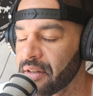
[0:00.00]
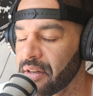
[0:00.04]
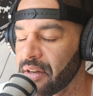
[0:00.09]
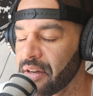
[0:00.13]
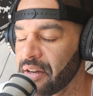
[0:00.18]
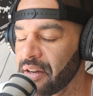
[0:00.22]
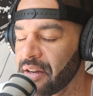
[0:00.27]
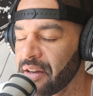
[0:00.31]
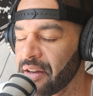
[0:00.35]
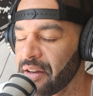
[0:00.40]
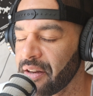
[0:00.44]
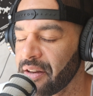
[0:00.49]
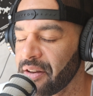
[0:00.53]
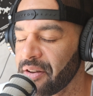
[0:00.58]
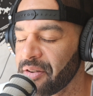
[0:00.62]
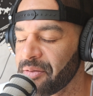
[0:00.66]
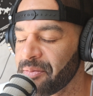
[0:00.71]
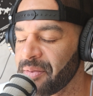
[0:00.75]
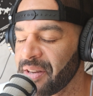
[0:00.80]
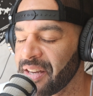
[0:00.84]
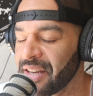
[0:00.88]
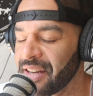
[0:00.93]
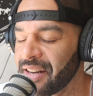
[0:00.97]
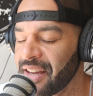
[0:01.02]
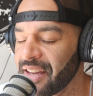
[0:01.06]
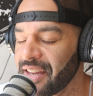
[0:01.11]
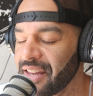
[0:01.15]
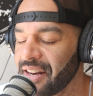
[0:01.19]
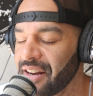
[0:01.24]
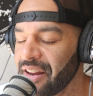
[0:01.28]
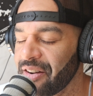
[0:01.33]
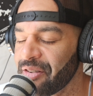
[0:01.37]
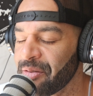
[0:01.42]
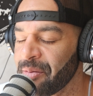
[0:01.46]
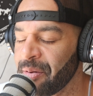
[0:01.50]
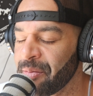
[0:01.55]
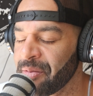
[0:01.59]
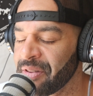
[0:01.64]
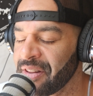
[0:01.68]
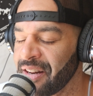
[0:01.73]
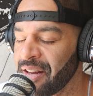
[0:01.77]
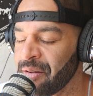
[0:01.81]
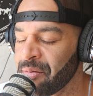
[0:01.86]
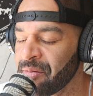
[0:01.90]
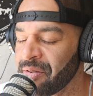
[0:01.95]
Oh man, I cannot remember
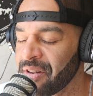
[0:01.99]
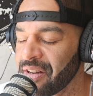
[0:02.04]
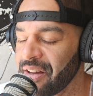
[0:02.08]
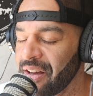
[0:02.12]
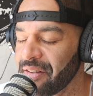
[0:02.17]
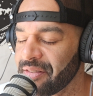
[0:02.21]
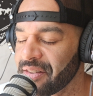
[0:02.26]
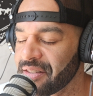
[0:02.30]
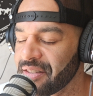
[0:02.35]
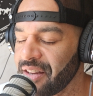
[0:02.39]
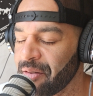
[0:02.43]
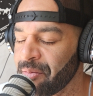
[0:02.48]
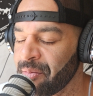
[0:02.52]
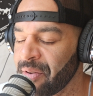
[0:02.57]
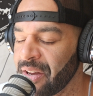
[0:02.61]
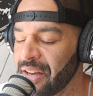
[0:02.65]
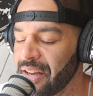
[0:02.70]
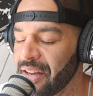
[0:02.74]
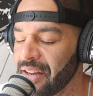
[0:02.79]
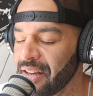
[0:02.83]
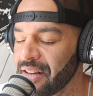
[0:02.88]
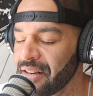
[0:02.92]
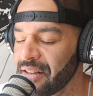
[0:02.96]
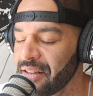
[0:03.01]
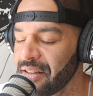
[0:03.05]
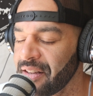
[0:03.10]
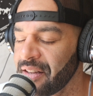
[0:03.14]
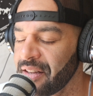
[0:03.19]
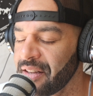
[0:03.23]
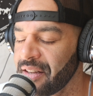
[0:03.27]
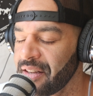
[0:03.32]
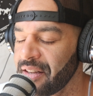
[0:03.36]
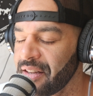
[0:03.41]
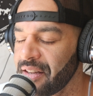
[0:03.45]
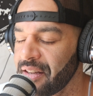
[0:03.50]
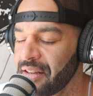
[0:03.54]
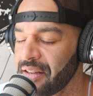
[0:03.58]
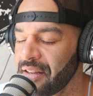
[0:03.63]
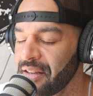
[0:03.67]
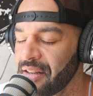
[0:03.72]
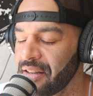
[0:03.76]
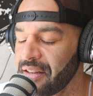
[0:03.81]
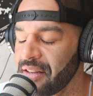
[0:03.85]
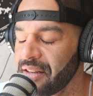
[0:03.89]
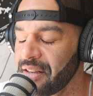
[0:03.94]
the name of it off the top of my head.
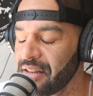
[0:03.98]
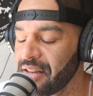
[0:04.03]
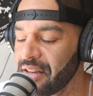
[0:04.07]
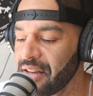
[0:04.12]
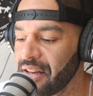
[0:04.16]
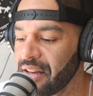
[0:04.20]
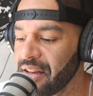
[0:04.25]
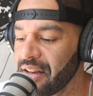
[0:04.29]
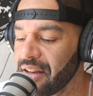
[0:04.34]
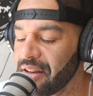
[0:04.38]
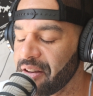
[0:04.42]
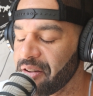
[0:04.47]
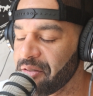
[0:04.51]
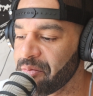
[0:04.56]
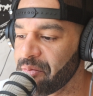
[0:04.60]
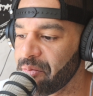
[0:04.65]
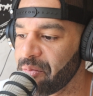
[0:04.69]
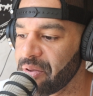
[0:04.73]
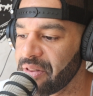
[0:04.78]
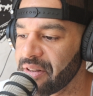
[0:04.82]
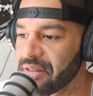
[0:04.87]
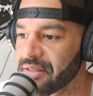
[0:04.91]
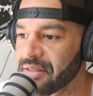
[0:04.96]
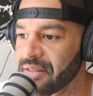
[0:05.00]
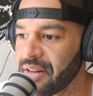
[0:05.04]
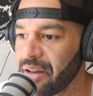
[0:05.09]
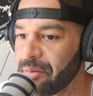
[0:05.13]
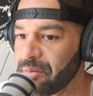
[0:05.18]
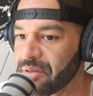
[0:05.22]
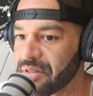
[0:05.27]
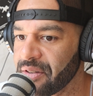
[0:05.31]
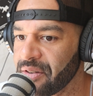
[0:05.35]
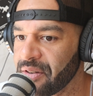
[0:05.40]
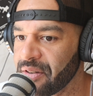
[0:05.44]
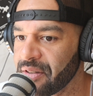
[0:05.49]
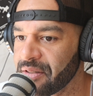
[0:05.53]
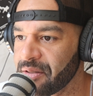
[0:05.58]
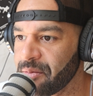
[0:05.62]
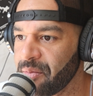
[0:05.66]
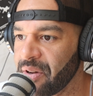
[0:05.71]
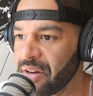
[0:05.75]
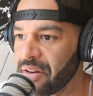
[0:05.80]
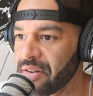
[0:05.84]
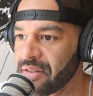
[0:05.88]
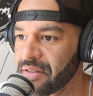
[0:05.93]
But there's an episode. It's
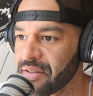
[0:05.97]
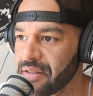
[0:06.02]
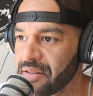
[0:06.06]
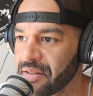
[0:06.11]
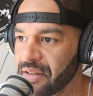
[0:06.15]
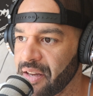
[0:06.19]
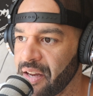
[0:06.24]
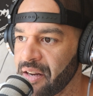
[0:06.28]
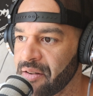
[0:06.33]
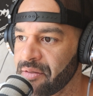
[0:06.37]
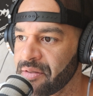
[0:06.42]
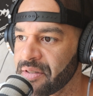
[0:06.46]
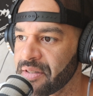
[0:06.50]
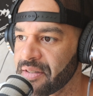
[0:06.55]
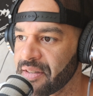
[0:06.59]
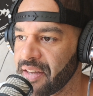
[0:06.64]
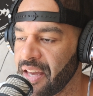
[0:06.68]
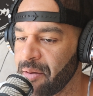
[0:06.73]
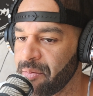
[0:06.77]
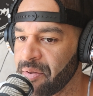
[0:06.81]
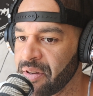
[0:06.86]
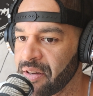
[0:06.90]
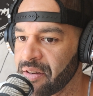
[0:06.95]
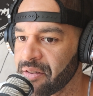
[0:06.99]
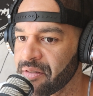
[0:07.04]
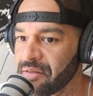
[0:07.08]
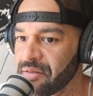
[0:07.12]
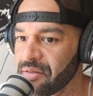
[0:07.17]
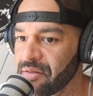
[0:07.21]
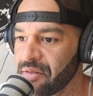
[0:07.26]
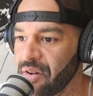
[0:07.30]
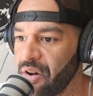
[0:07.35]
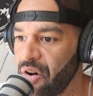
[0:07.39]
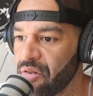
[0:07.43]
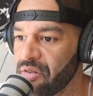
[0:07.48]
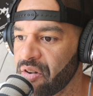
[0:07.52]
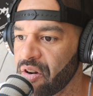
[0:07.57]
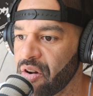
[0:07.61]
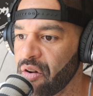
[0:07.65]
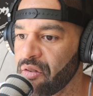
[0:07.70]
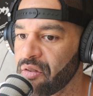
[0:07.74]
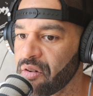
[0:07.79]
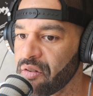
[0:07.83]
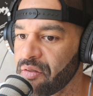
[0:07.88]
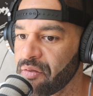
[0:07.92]
about kind of escaping over
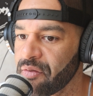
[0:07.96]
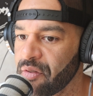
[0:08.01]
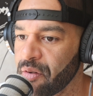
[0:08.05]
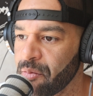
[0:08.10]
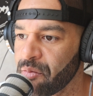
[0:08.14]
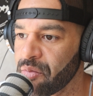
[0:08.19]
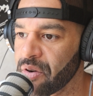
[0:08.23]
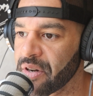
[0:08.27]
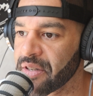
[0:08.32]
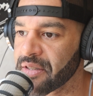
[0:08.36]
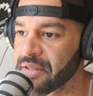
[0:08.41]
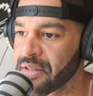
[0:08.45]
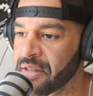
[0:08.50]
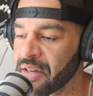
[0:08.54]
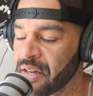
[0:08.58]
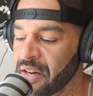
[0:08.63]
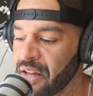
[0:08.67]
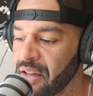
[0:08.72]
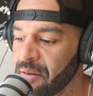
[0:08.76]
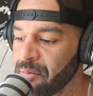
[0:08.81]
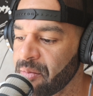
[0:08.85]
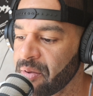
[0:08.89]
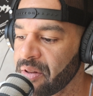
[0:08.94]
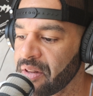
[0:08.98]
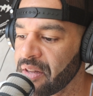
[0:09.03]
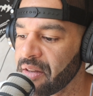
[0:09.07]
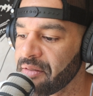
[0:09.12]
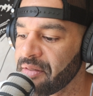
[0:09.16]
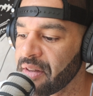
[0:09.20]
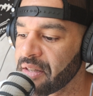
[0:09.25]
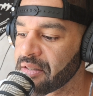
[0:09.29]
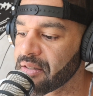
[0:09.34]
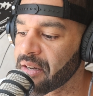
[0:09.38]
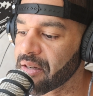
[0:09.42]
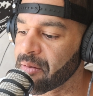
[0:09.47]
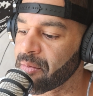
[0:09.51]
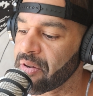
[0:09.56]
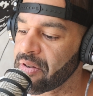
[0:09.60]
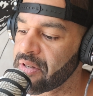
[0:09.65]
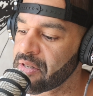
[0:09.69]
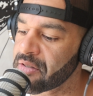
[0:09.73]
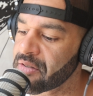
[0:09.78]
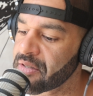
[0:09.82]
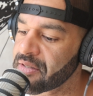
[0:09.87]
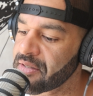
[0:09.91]
and over from prison, and I believe they talk
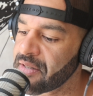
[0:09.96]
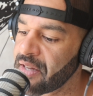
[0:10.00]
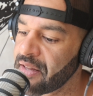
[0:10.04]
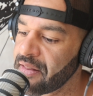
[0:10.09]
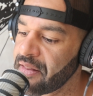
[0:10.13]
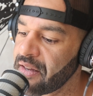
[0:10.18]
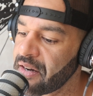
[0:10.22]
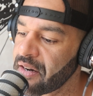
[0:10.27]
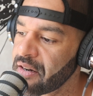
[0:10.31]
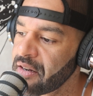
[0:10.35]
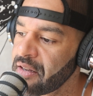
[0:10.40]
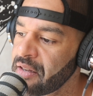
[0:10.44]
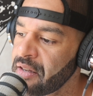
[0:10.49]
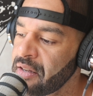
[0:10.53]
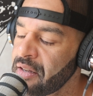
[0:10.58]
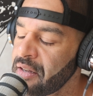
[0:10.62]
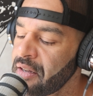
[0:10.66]
about Indra's net there.